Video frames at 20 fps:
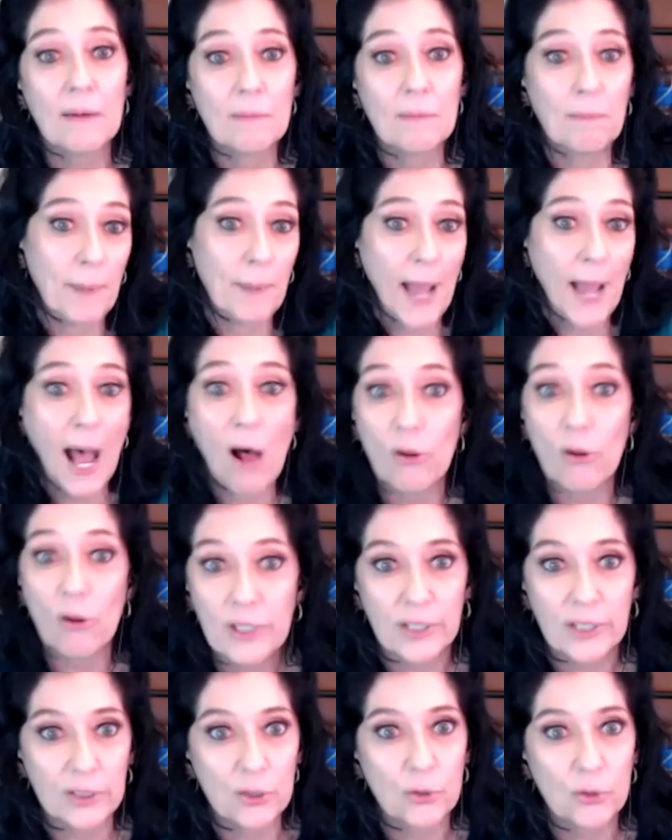bowel
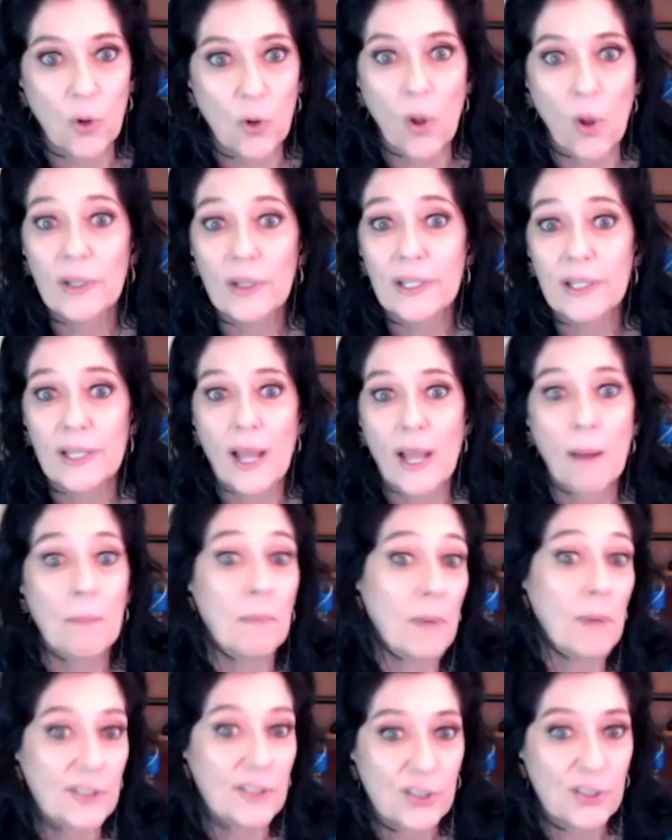control and that
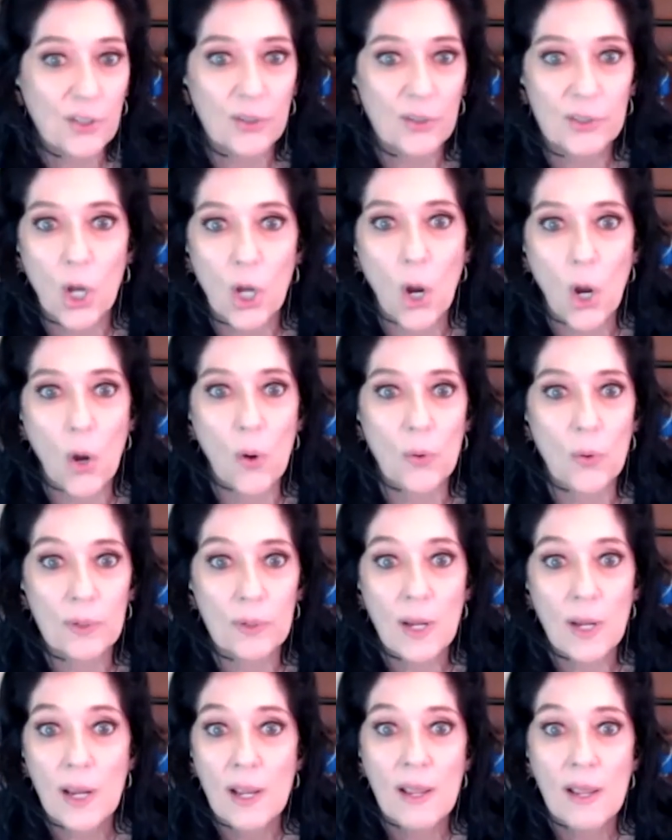muscle
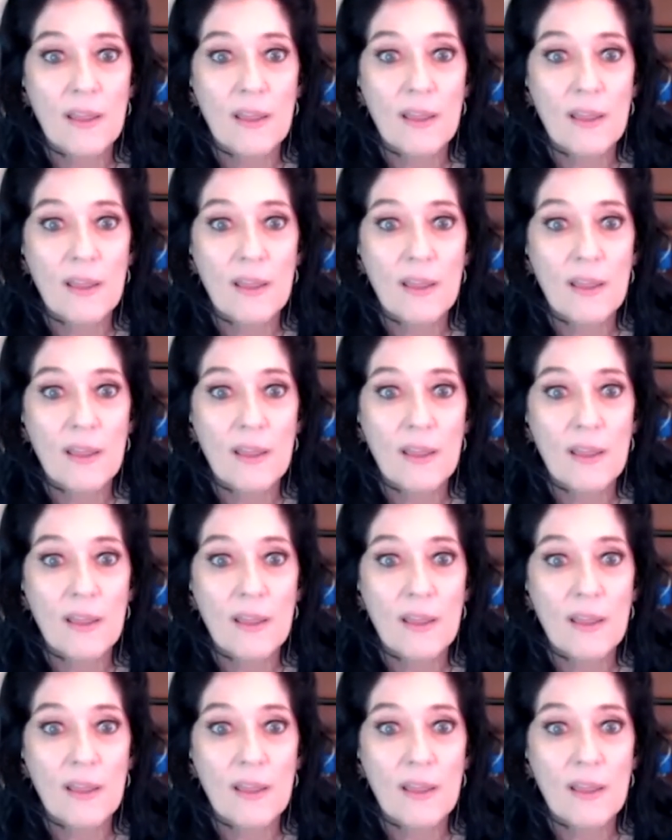tone